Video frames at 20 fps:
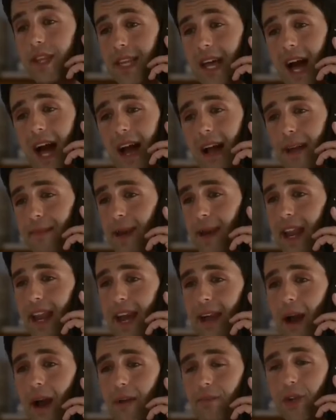the time, and
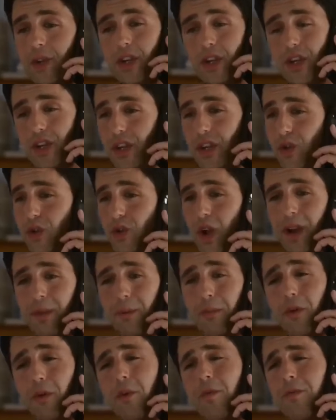I, am just still trying to
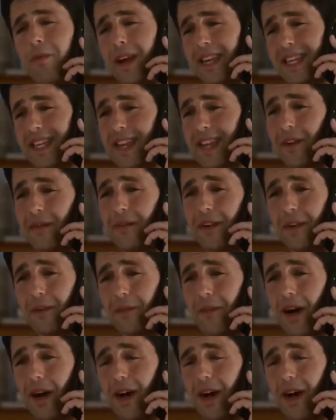prove myself here,